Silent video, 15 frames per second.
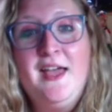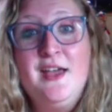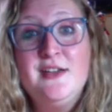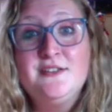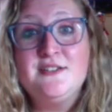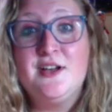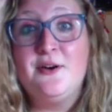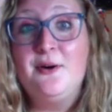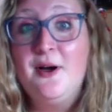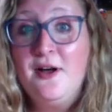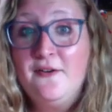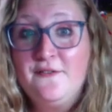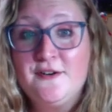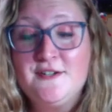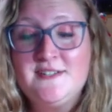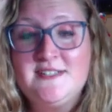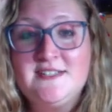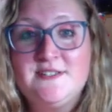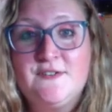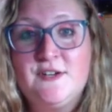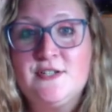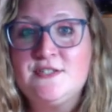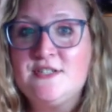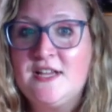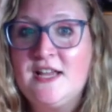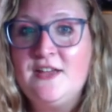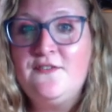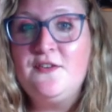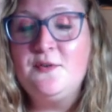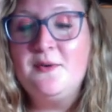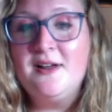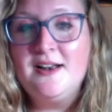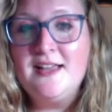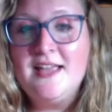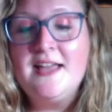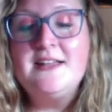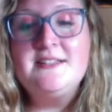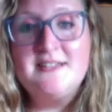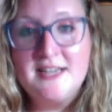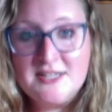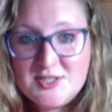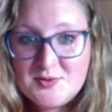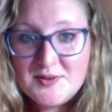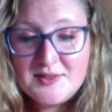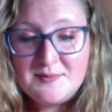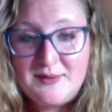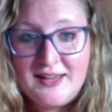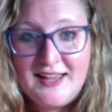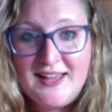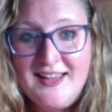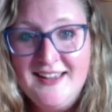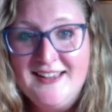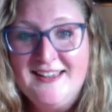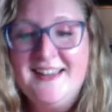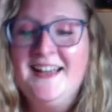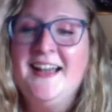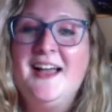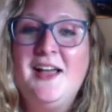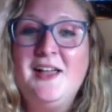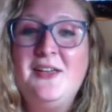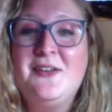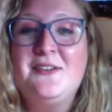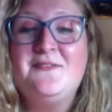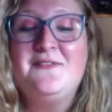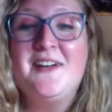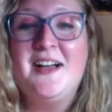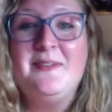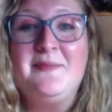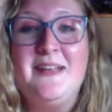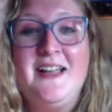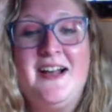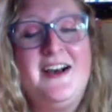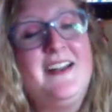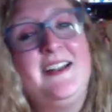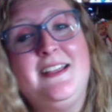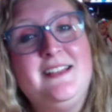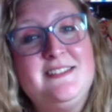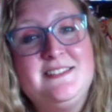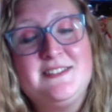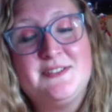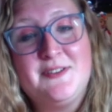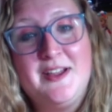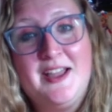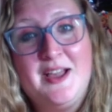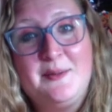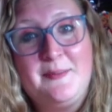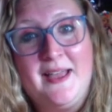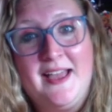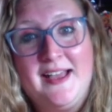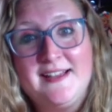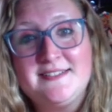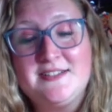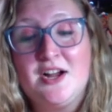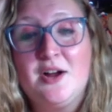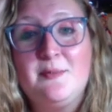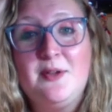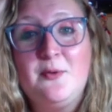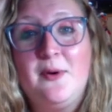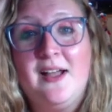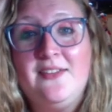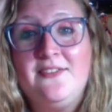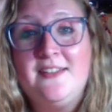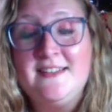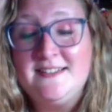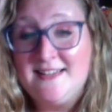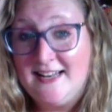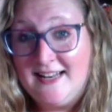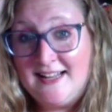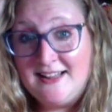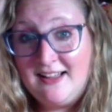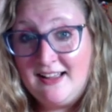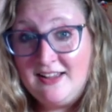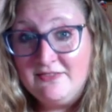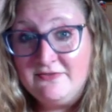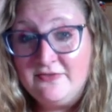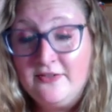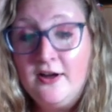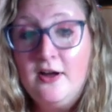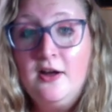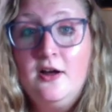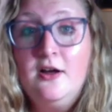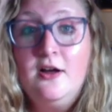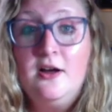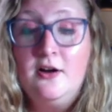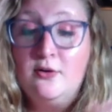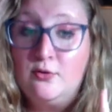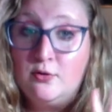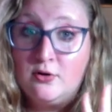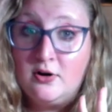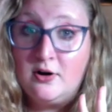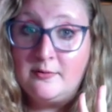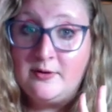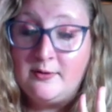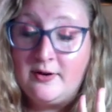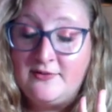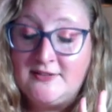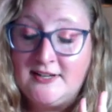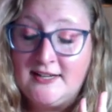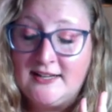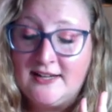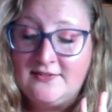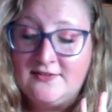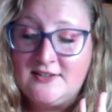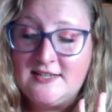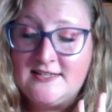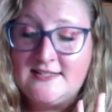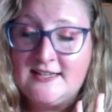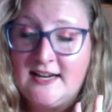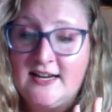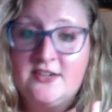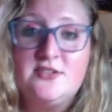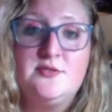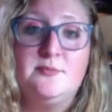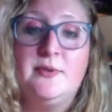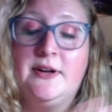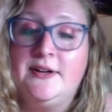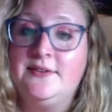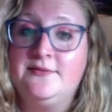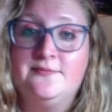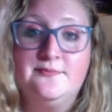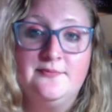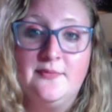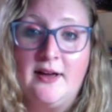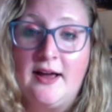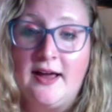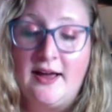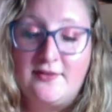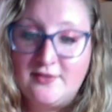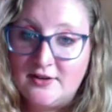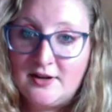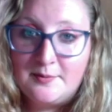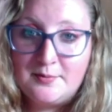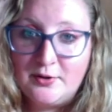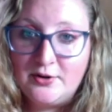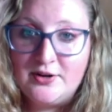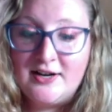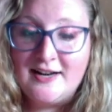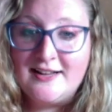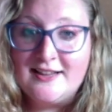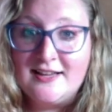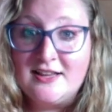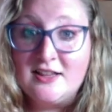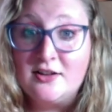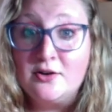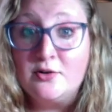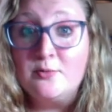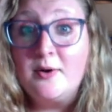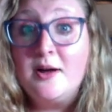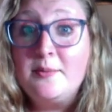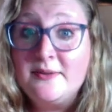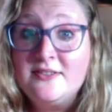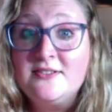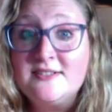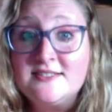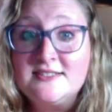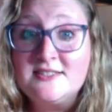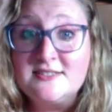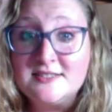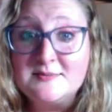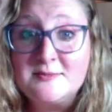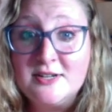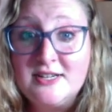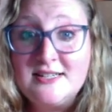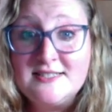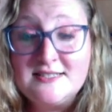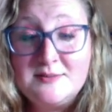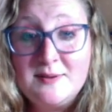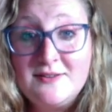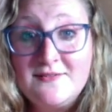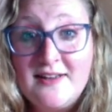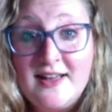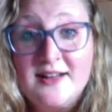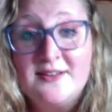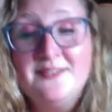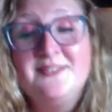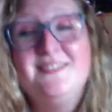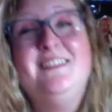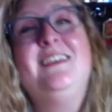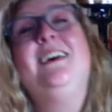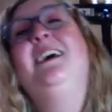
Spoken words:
So, first things first, if you want to get in touch with me, you can find me on Instagram as Armywifeknittinglife or Armywifeknittinglife D-Stash, but I haven't uploaded anything in there in a while, but there is still some goodies to be found.